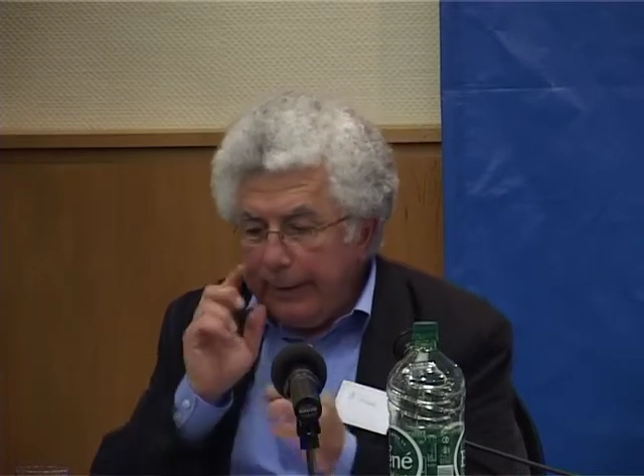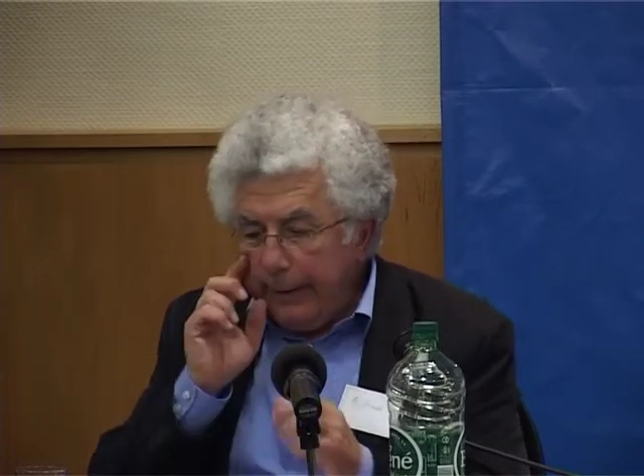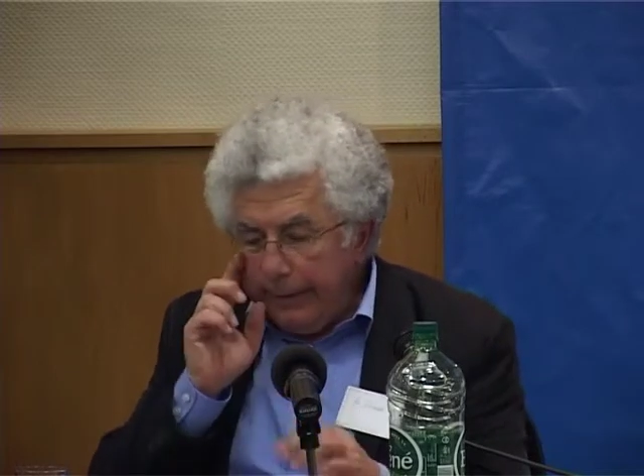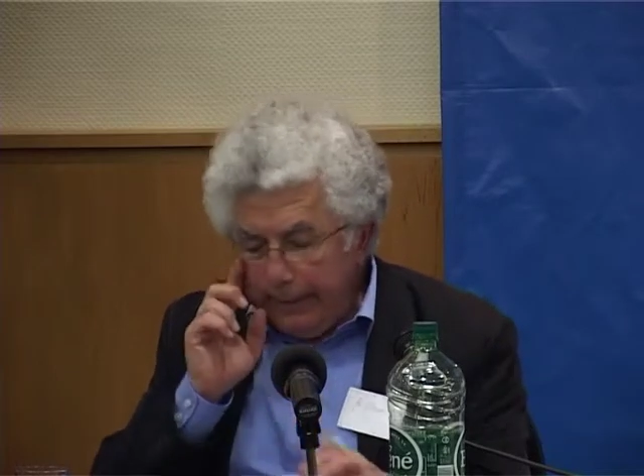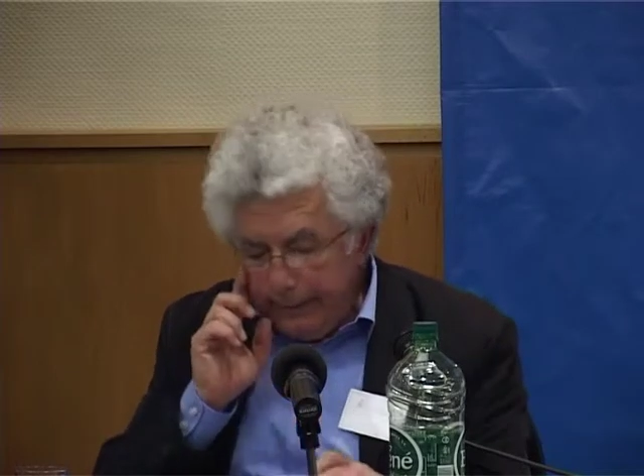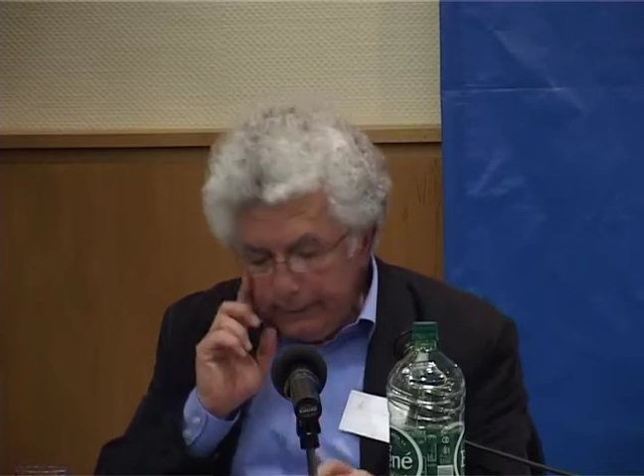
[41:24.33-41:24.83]

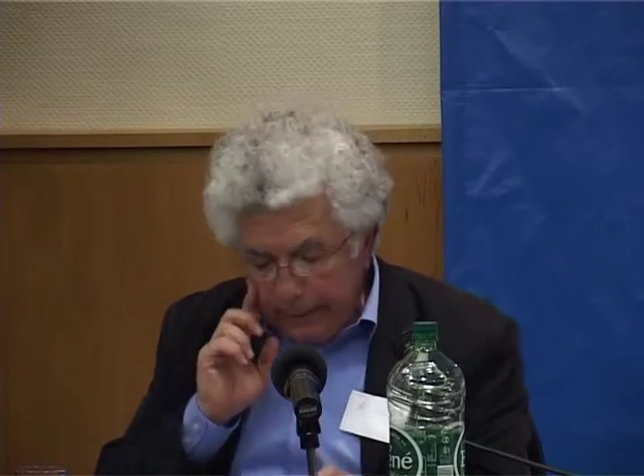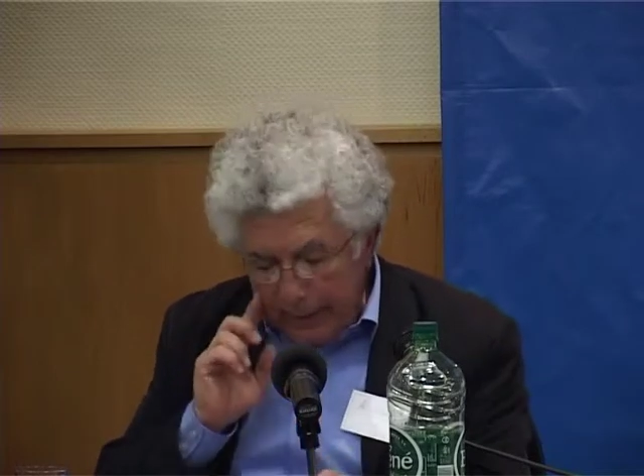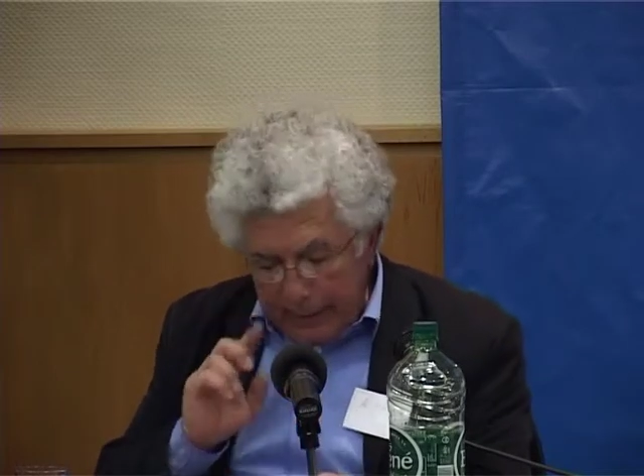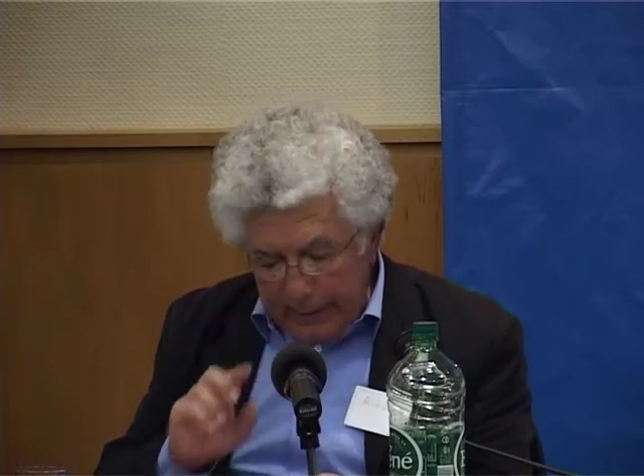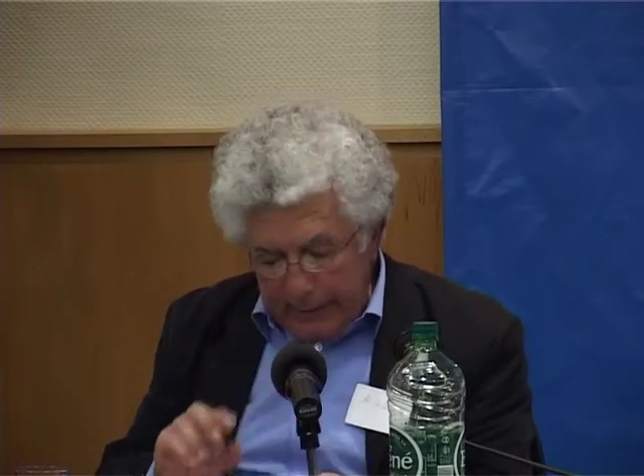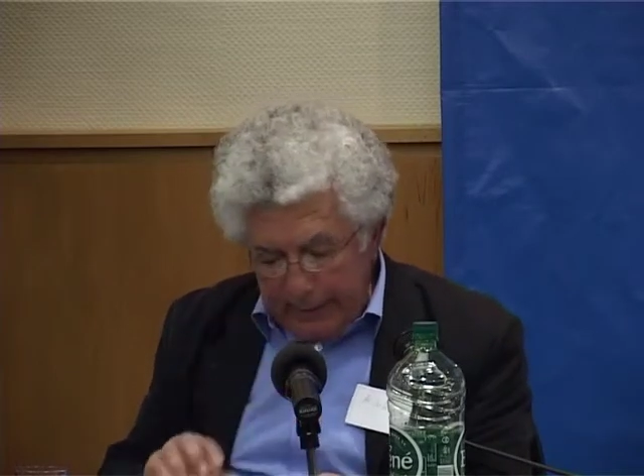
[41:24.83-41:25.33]
is
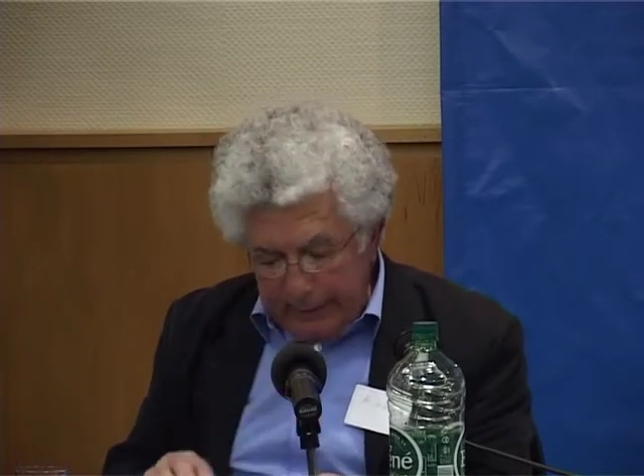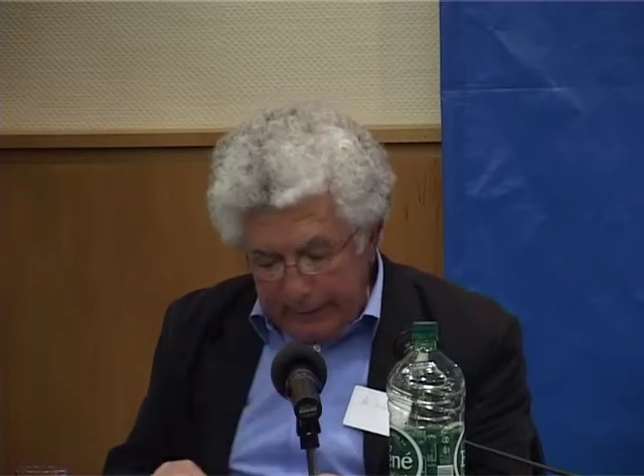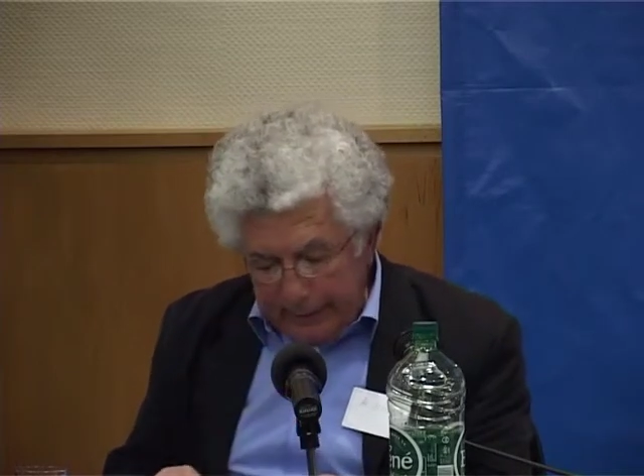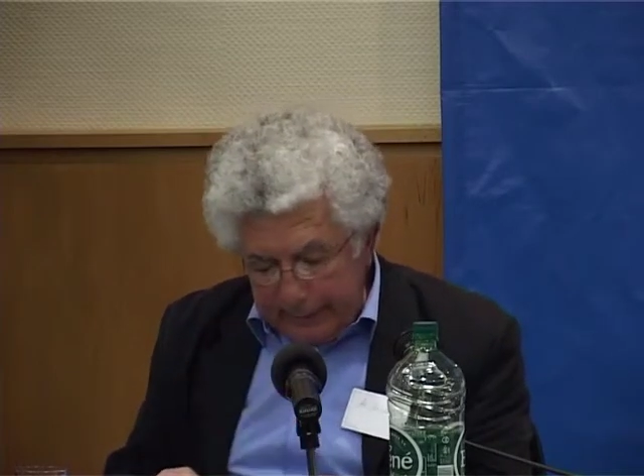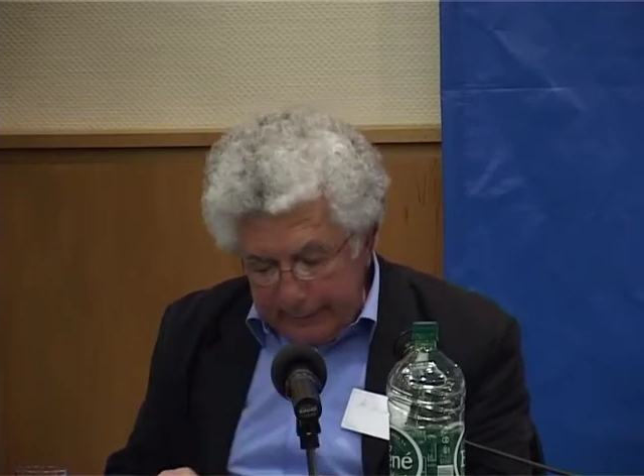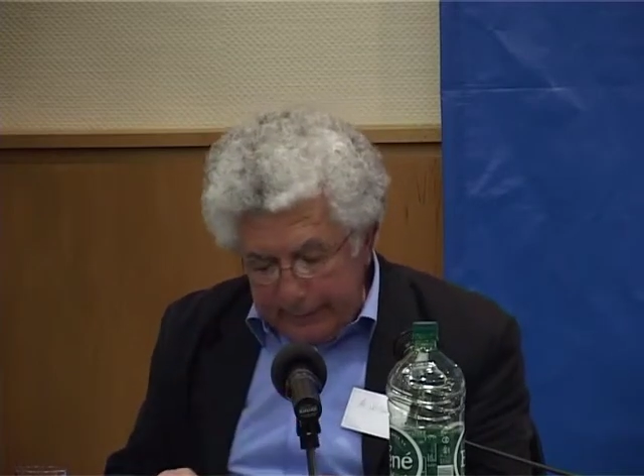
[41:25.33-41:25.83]

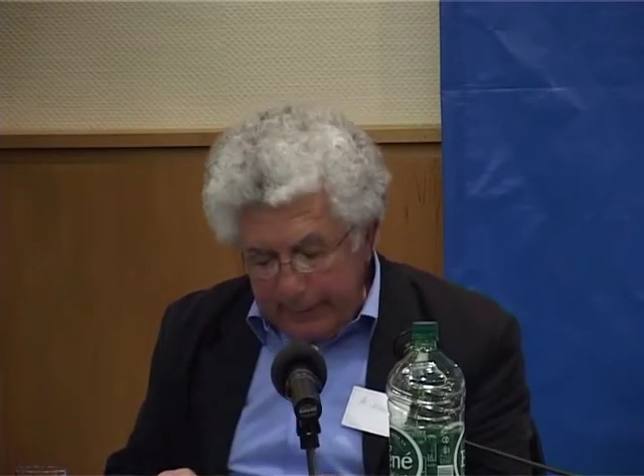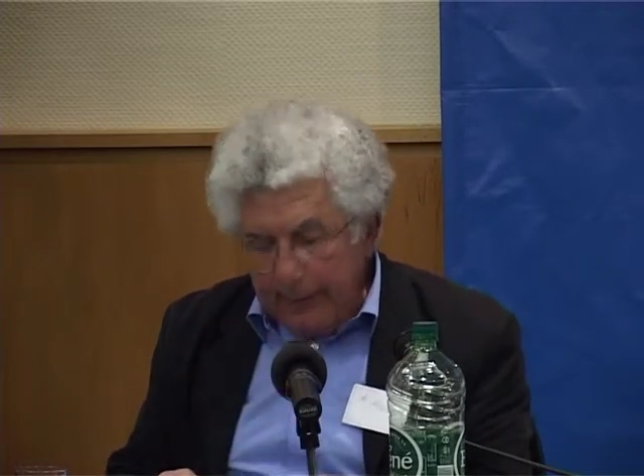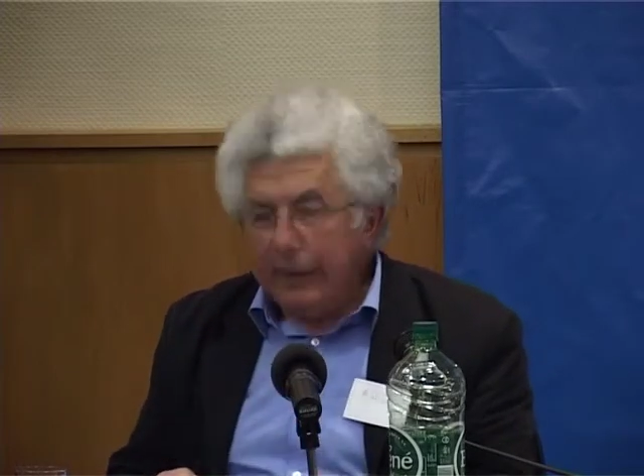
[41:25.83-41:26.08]
that